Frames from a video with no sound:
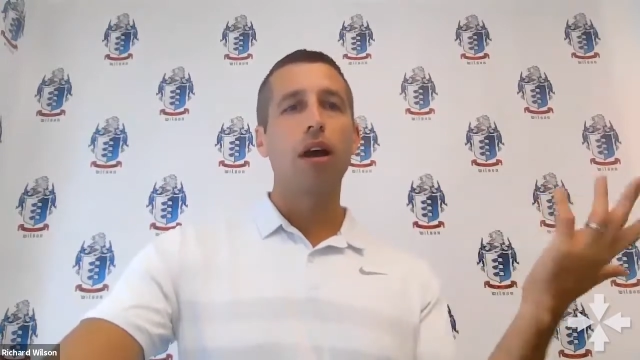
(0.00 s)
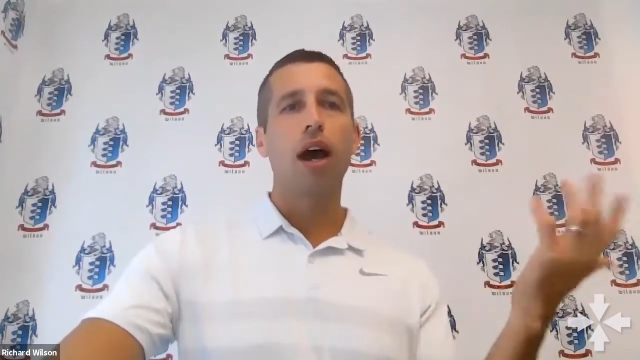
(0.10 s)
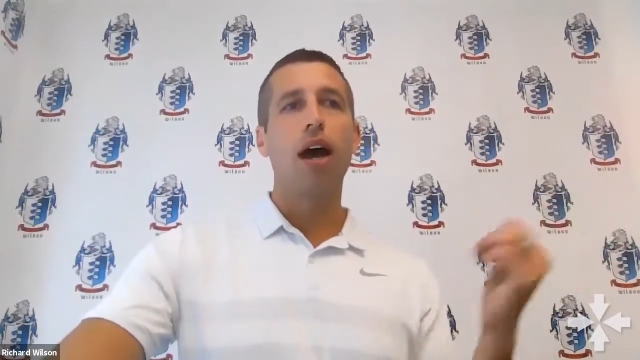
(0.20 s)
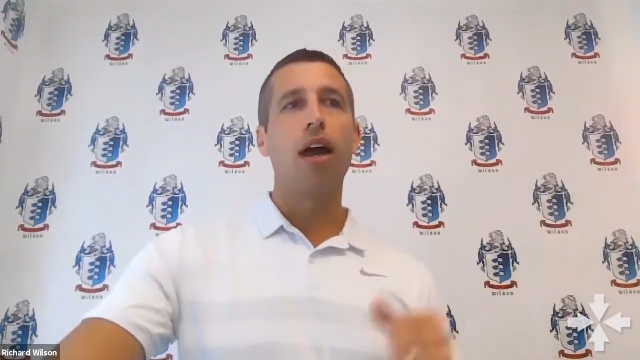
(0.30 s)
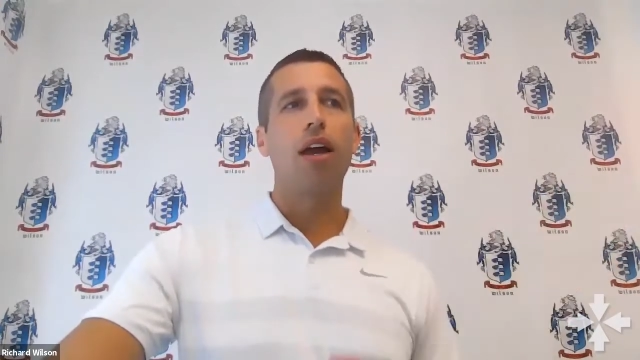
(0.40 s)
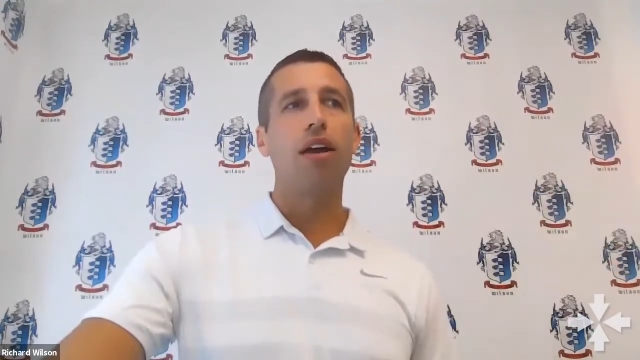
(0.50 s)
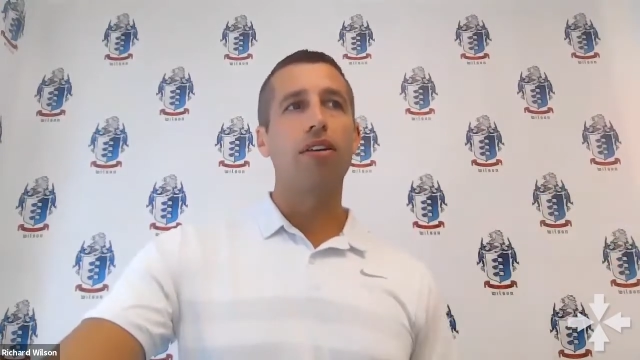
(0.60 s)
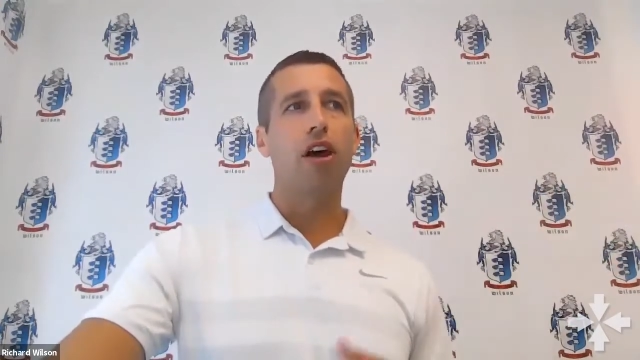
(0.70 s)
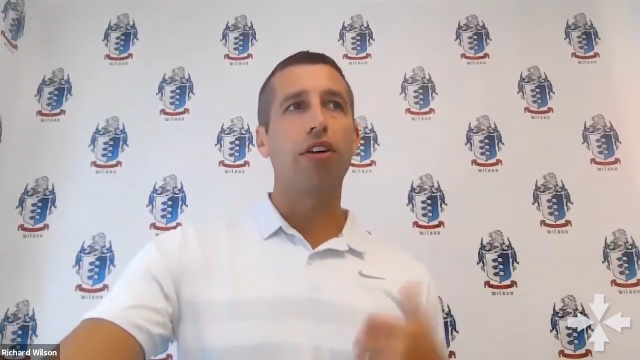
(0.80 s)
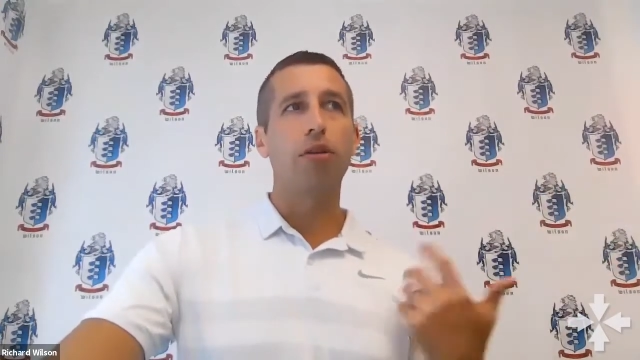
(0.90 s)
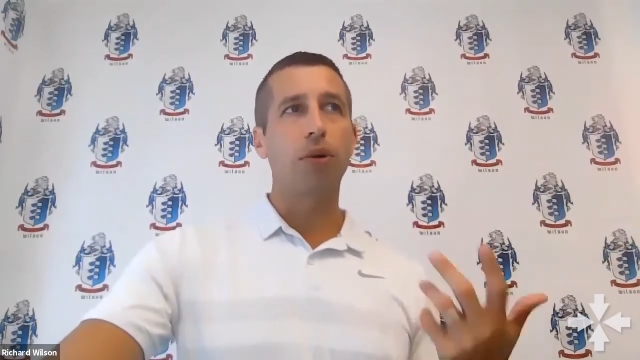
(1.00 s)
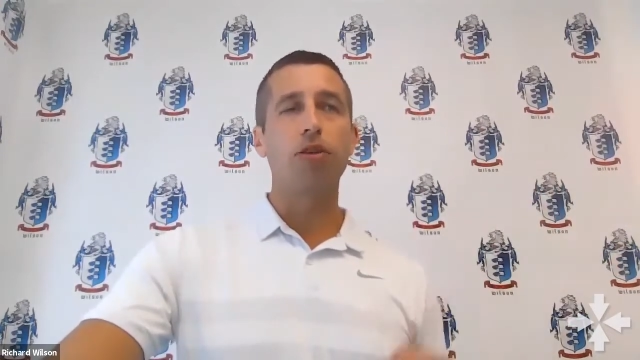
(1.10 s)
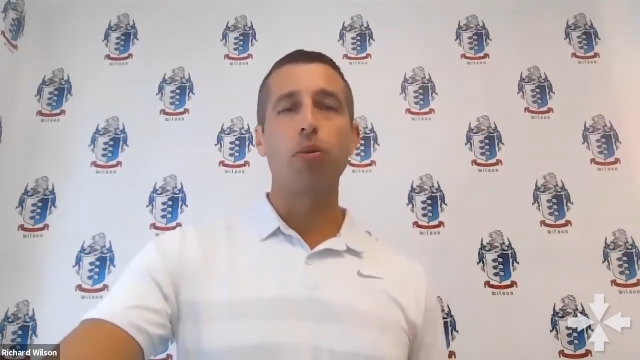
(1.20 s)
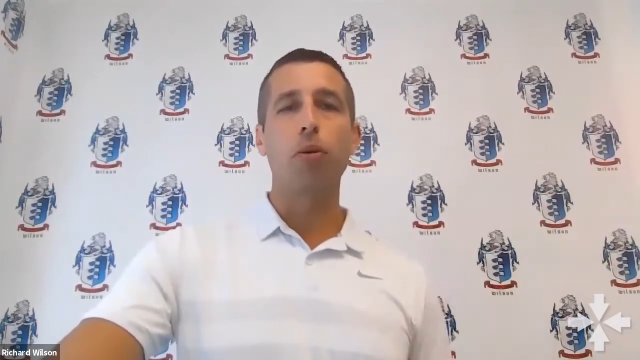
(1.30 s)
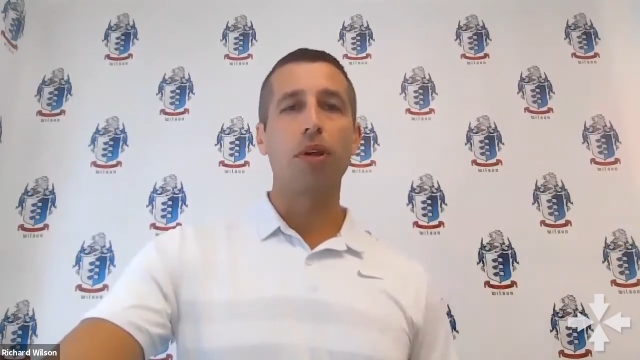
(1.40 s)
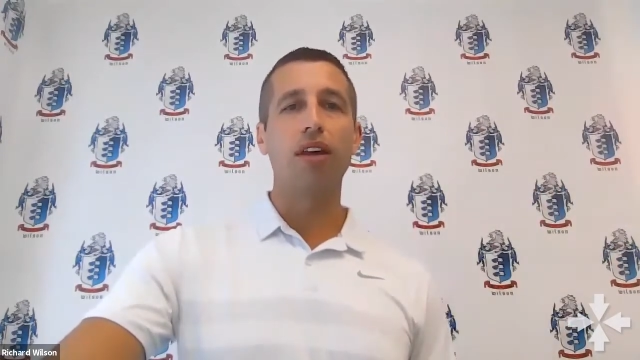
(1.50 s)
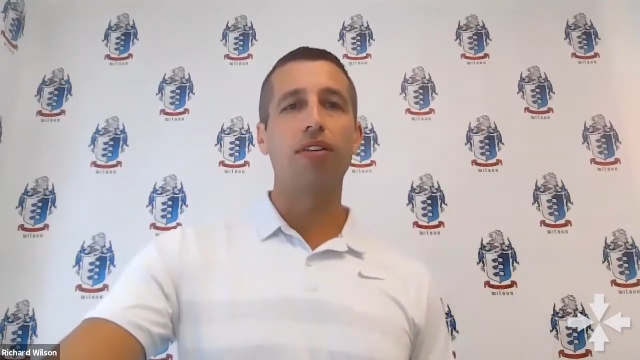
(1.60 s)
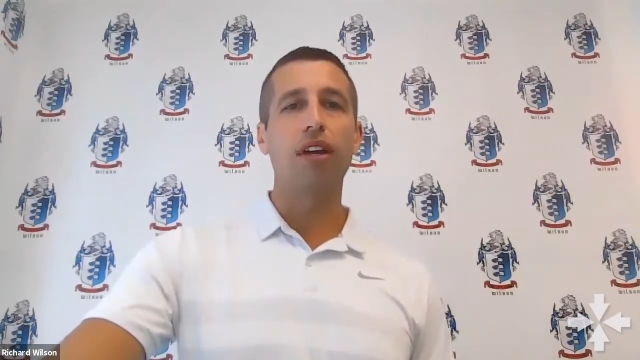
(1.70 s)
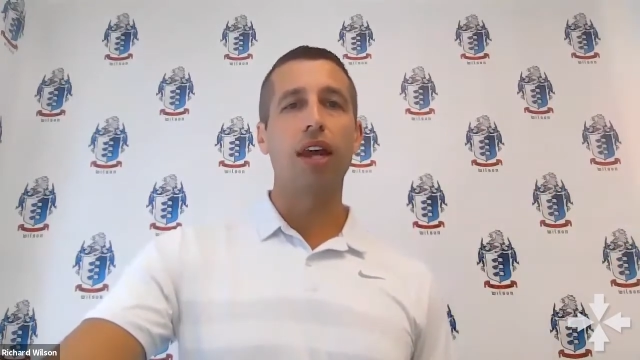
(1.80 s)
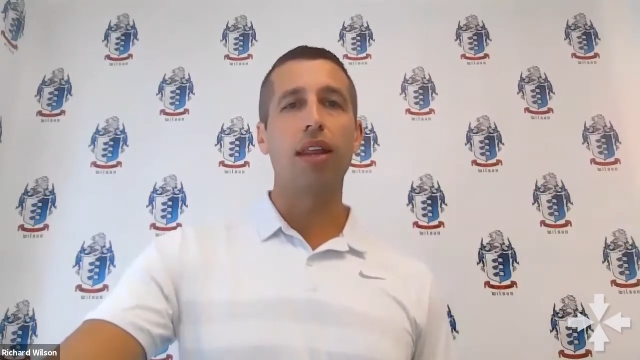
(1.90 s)
as long as the principal
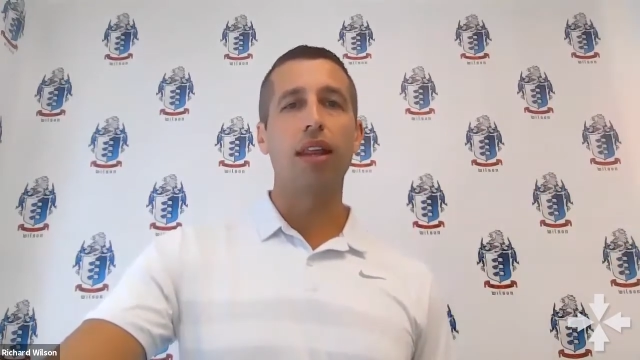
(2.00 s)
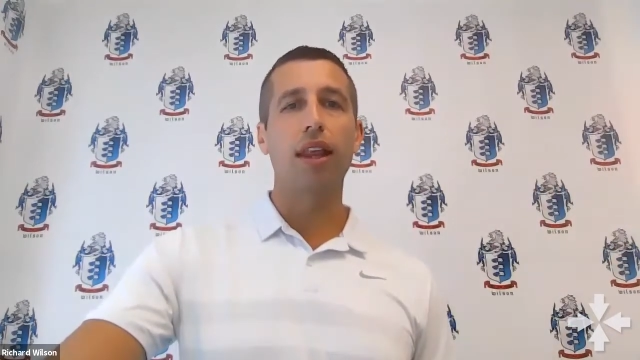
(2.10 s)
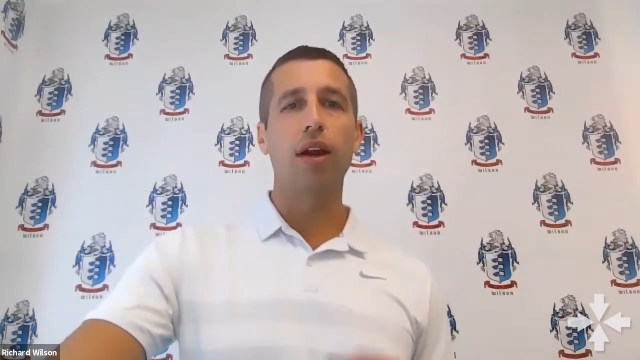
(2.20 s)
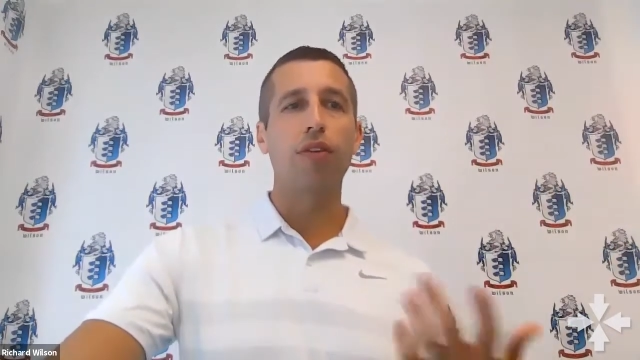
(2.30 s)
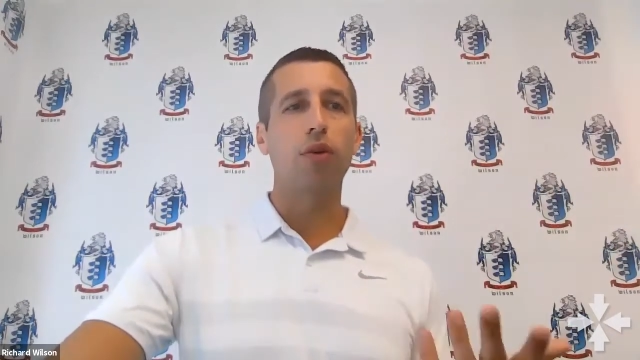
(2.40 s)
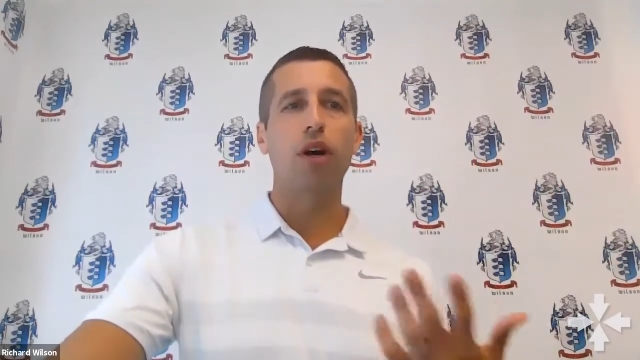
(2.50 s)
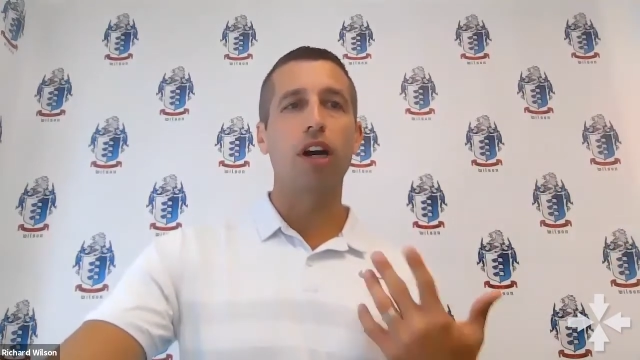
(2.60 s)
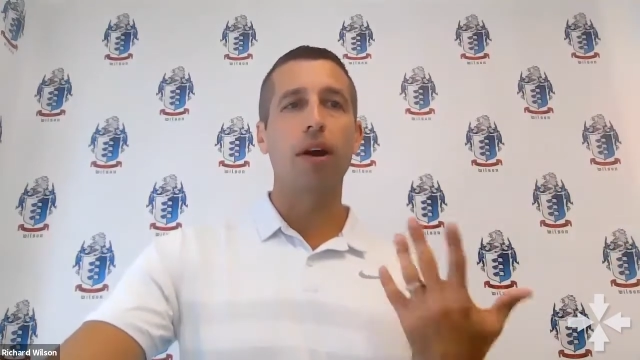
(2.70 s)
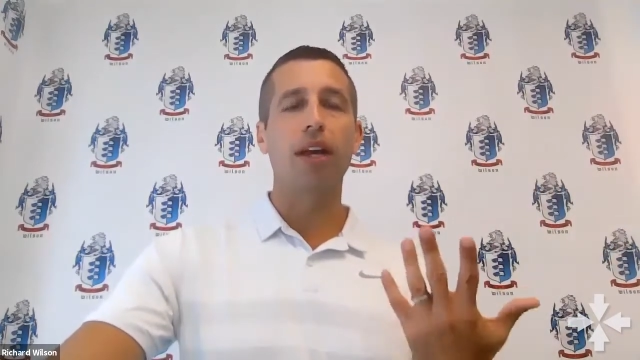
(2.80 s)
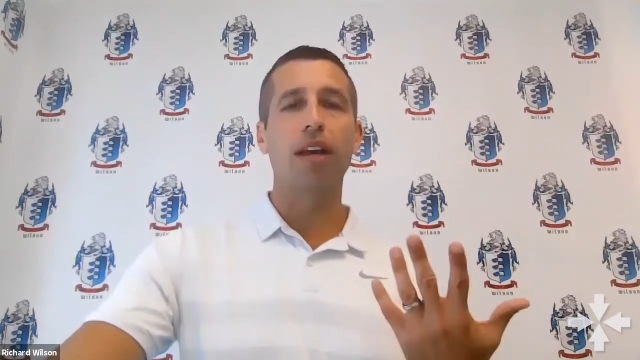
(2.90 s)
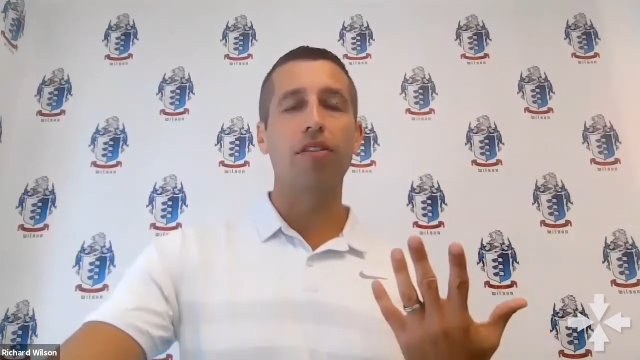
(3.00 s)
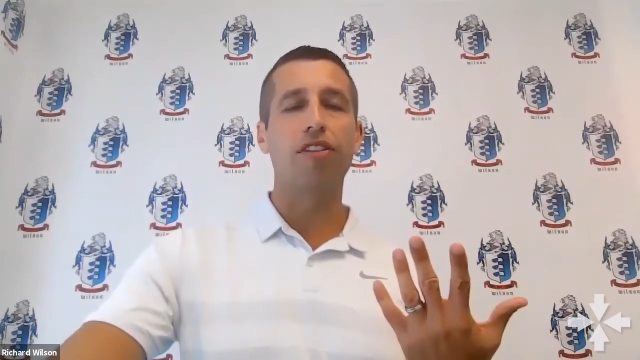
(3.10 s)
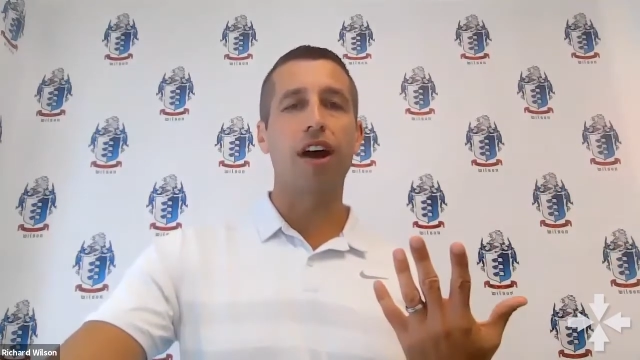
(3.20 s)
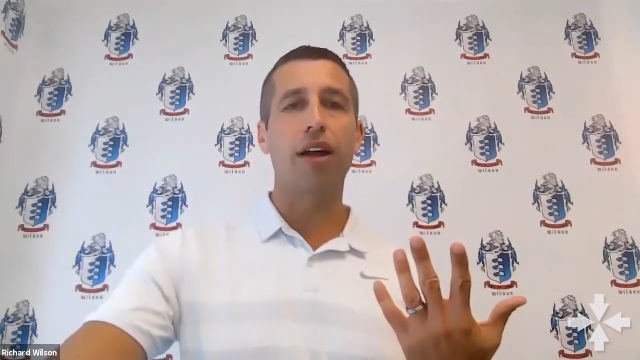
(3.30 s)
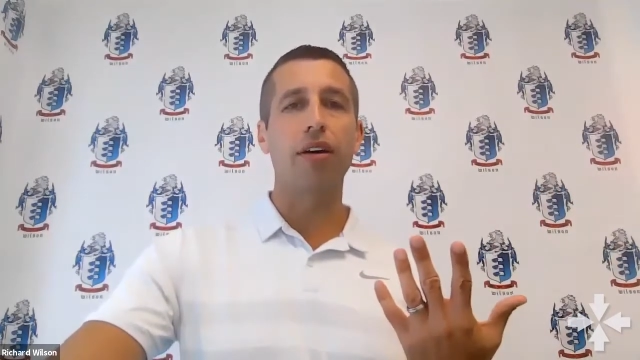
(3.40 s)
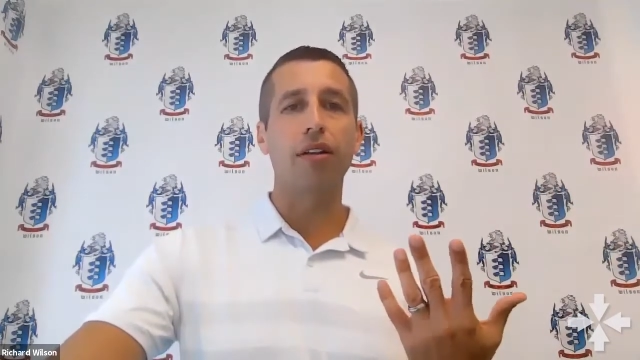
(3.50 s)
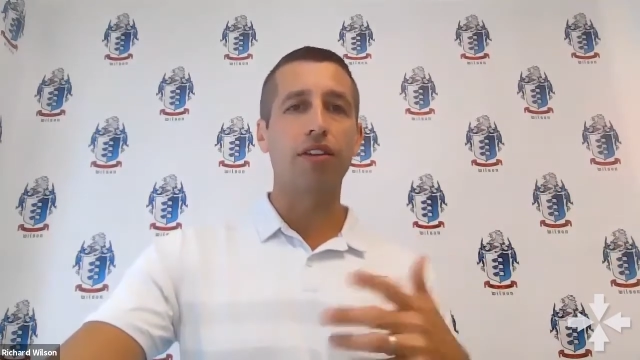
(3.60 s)
believes in it, then they don't have to worry about getting fired.